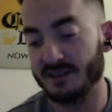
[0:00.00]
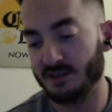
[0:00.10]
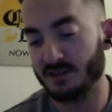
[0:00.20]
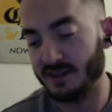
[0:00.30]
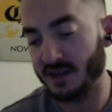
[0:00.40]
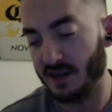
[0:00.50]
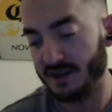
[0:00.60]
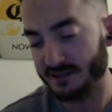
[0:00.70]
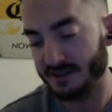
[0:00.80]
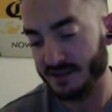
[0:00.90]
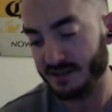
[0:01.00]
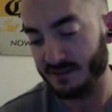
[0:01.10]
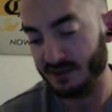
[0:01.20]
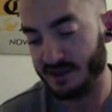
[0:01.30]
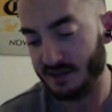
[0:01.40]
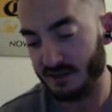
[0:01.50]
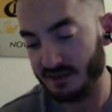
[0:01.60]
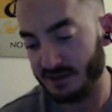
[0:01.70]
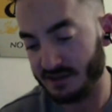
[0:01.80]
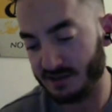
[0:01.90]
So the odds on this, if you're
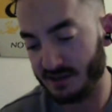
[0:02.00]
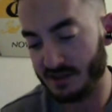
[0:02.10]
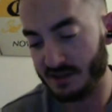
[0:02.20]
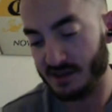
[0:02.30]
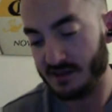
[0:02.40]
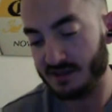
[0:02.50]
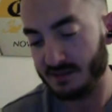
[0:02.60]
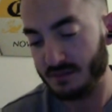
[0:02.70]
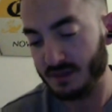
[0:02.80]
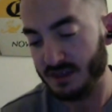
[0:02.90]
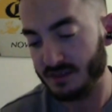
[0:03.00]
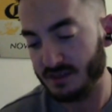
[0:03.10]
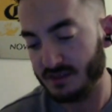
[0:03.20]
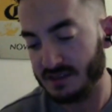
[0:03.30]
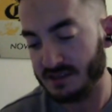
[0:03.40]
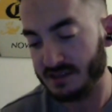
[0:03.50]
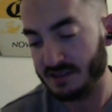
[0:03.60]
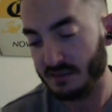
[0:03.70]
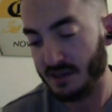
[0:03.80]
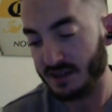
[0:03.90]
curious, Tim Means is
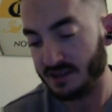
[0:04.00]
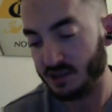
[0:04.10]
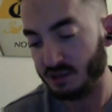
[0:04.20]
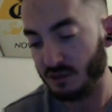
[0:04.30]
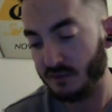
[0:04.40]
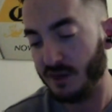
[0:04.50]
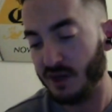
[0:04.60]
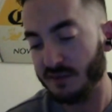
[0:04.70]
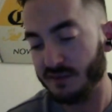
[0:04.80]
a -205